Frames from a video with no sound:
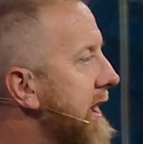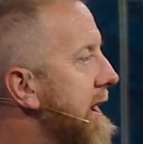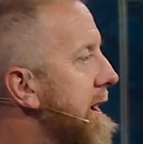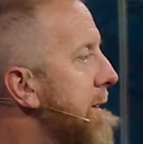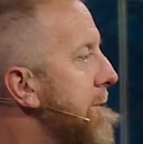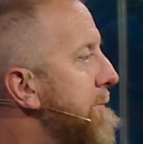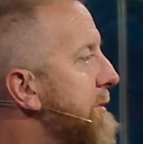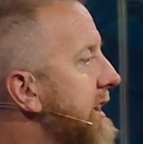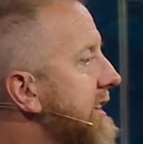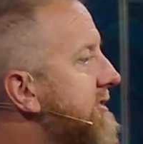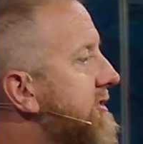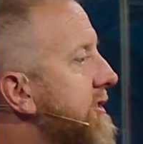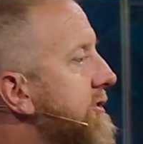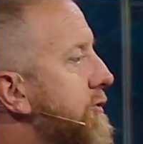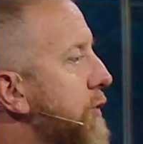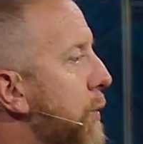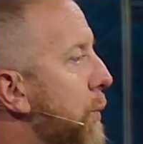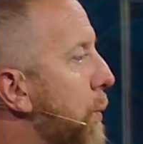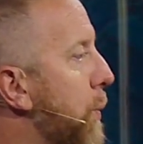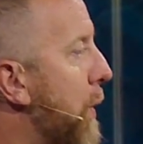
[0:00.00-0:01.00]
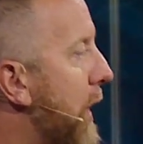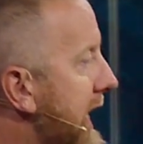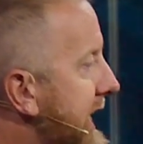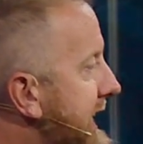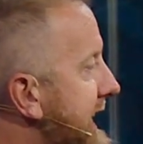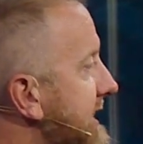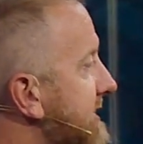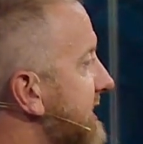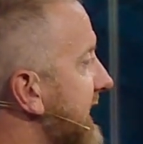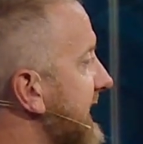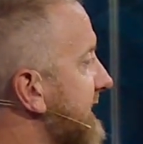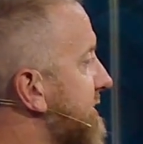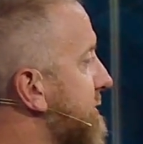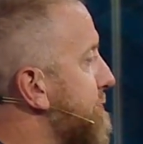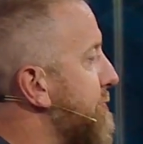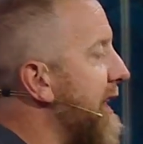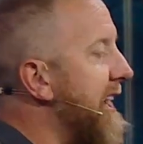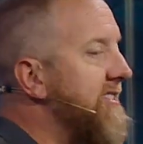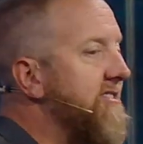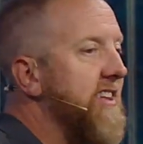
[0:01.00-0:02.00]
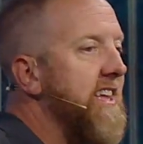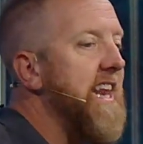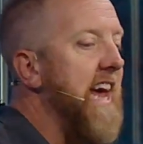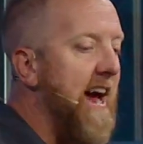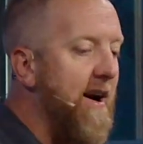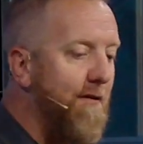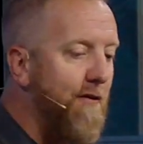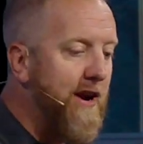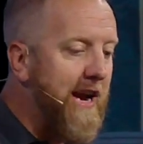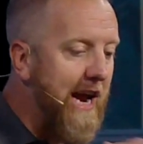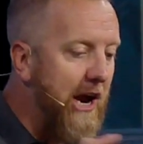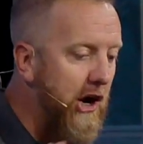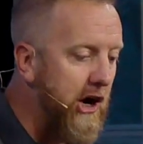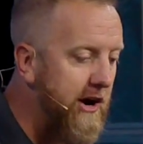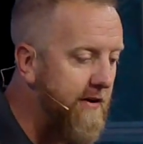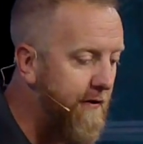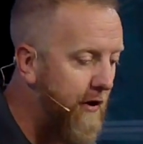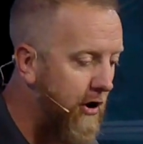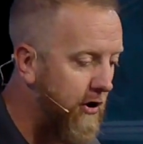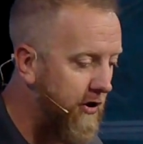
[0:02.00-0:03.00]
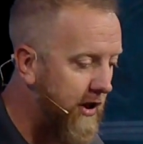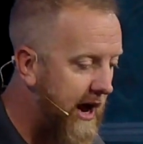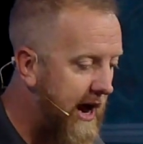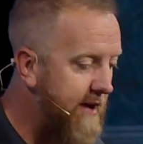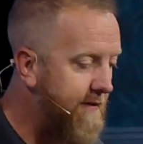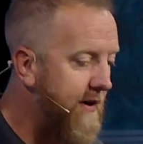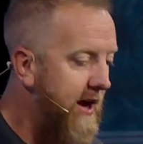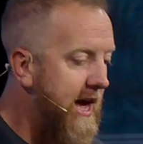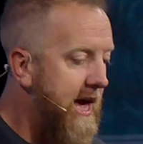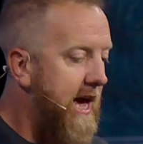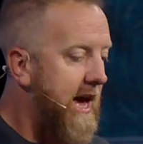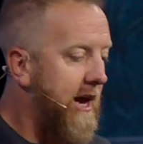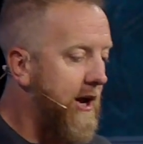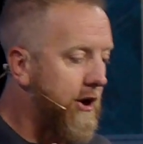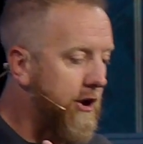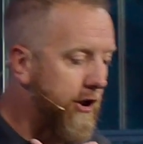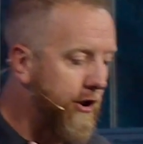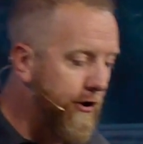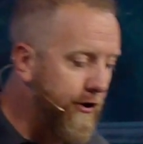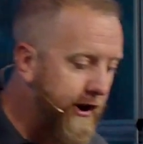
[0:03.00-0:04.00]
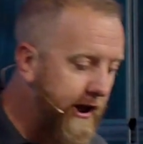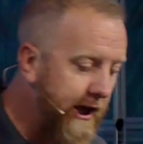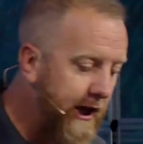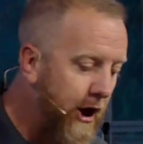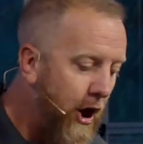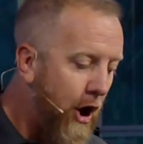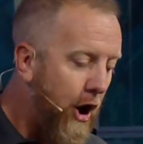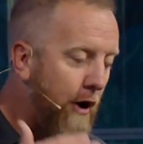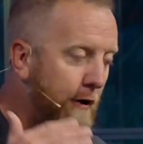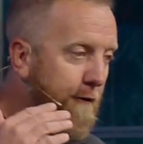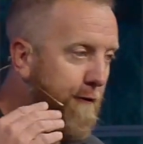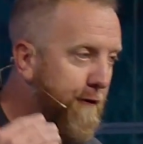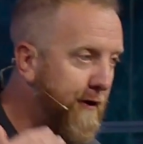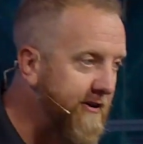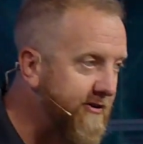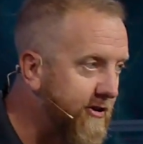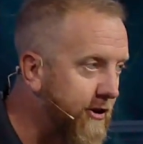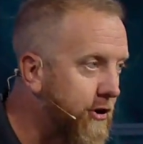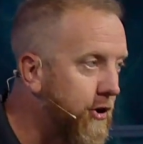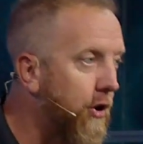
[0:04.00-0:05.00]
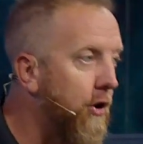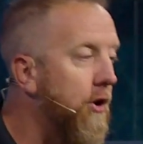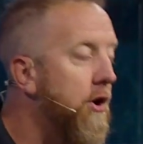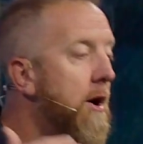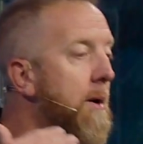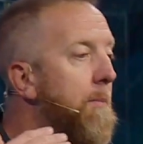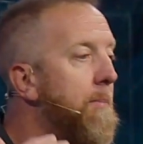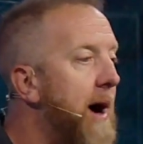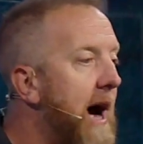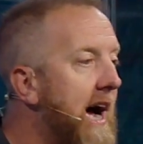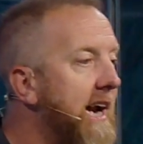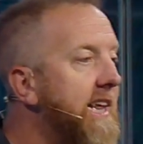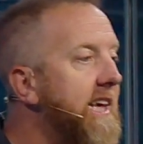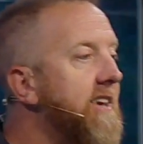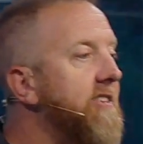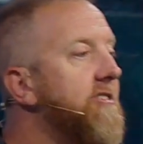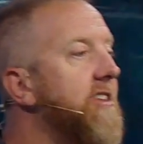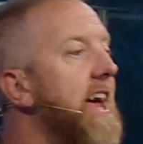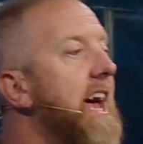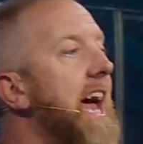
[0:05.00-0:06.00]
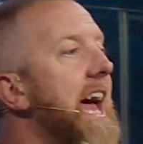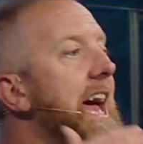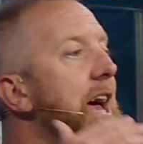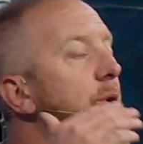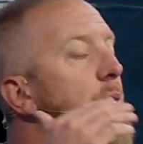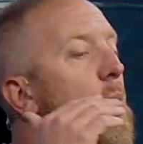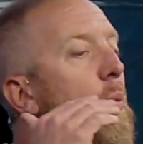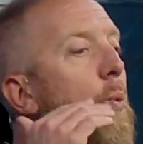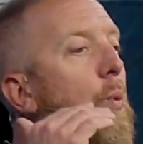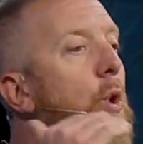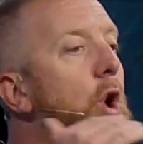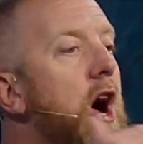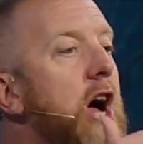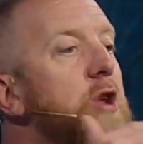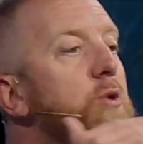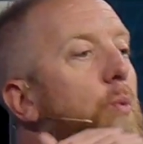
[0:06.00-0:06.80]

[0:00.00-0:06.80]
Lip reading: This is oneness expressed in every area of our life, including our physical bodies. And one